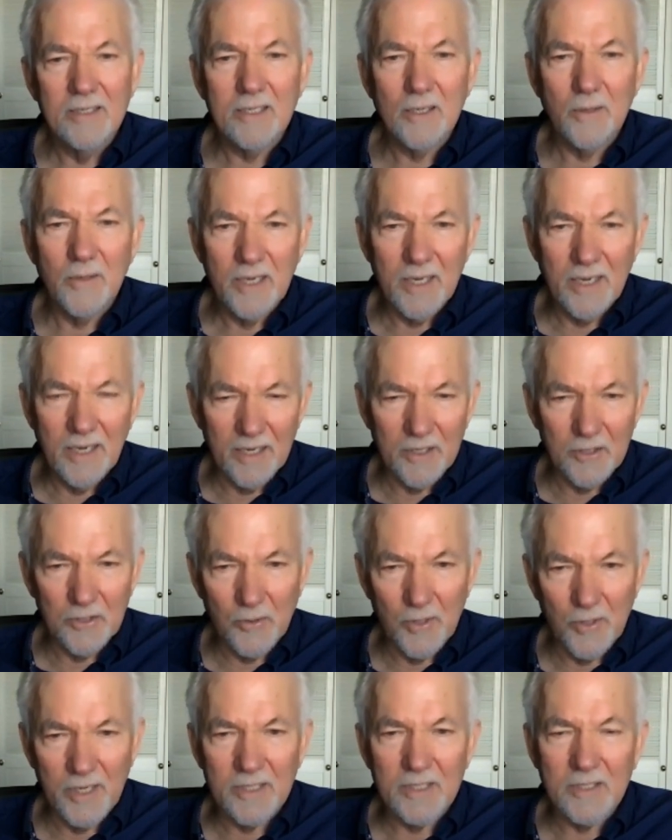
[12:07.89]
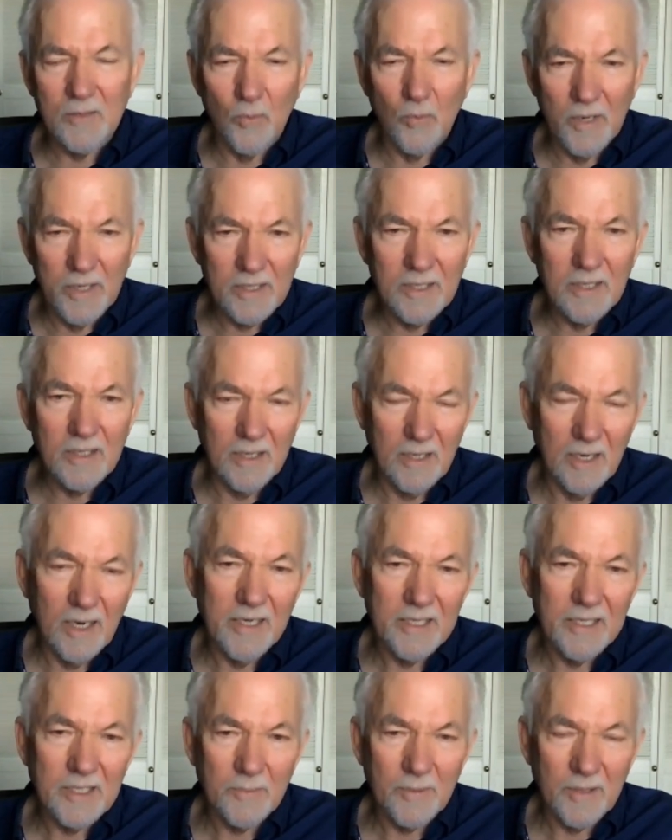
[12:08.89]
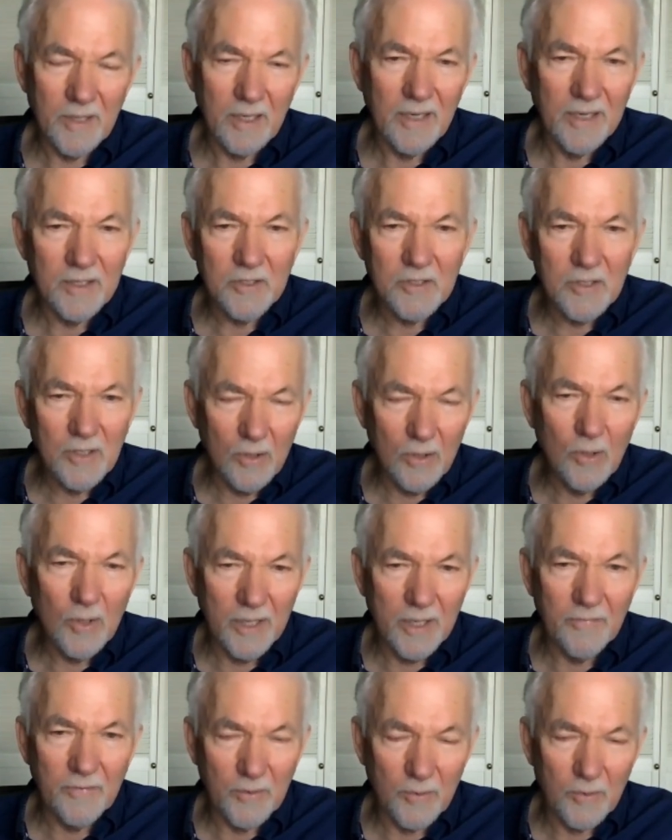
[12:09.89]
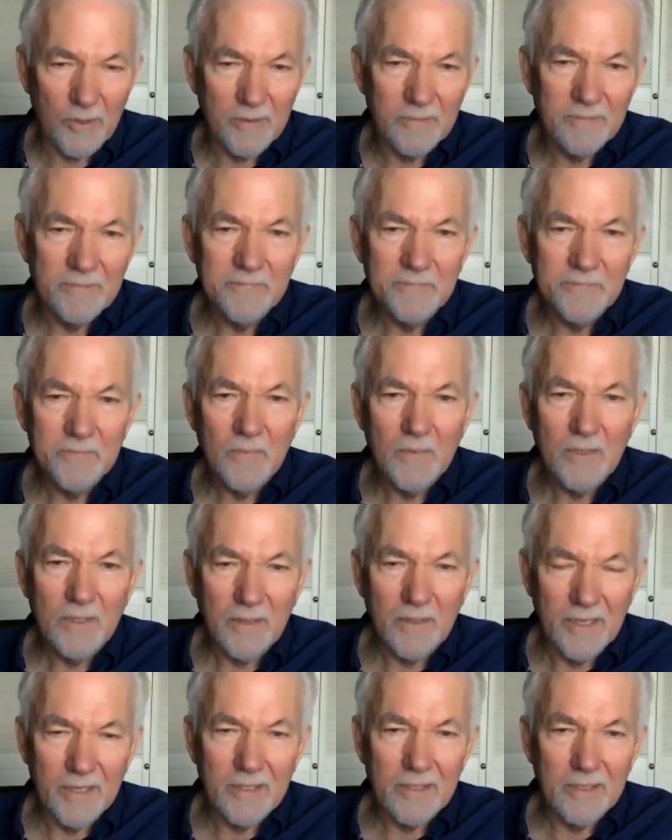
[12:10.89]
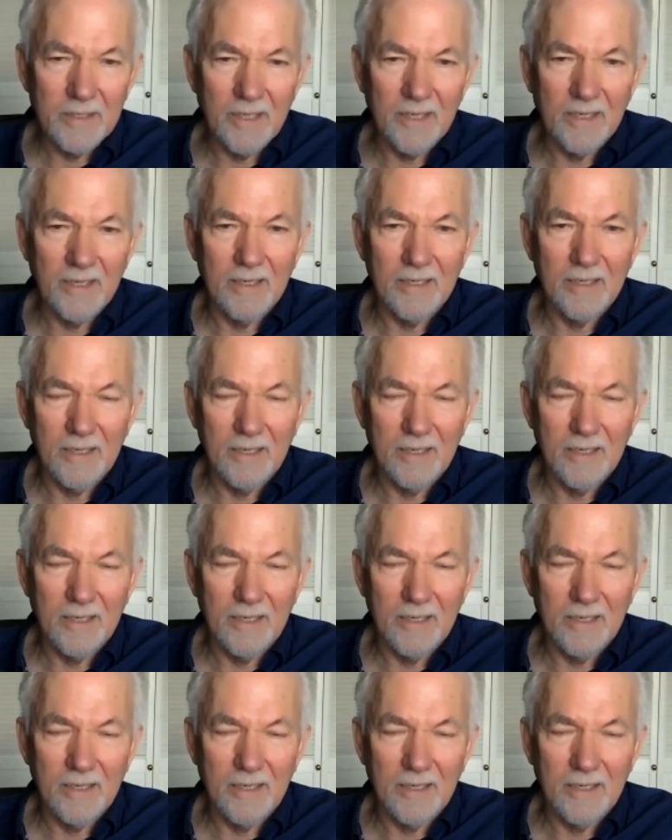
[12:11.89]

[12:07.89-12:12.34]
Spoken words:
So he got dressed, went to the hospital, and told everyone that